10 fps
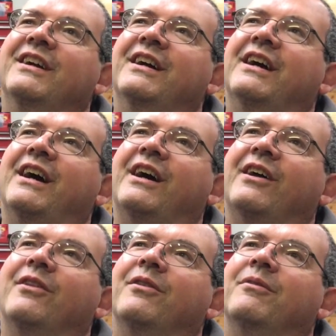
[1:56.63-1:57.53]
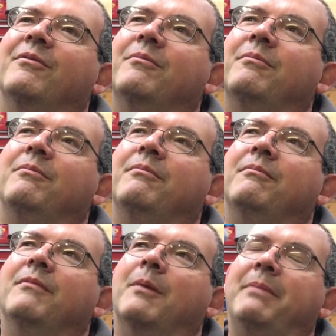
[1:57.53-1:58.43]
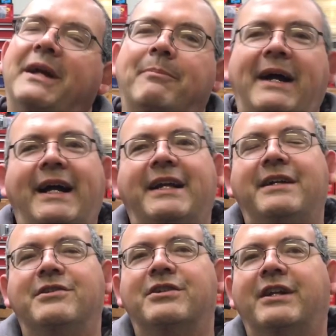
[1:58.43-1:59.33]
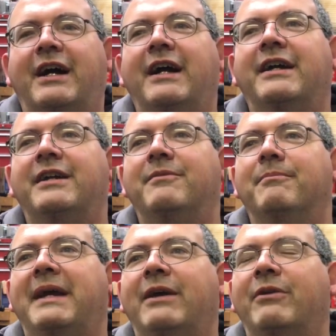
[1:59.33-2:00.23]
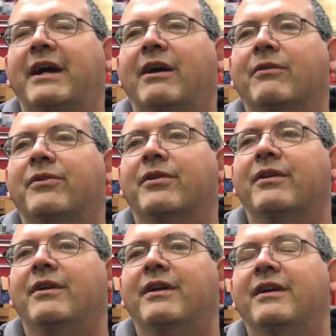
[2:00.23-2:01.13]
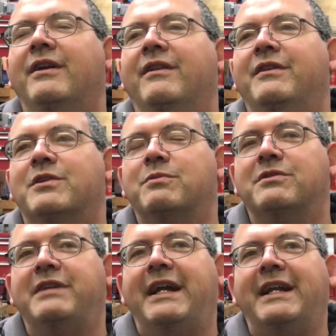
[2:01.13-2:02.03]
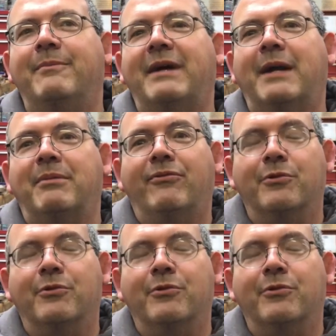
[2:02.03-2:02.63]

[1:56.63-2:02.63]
Uh, a big package that I had mailed out. This was dating back before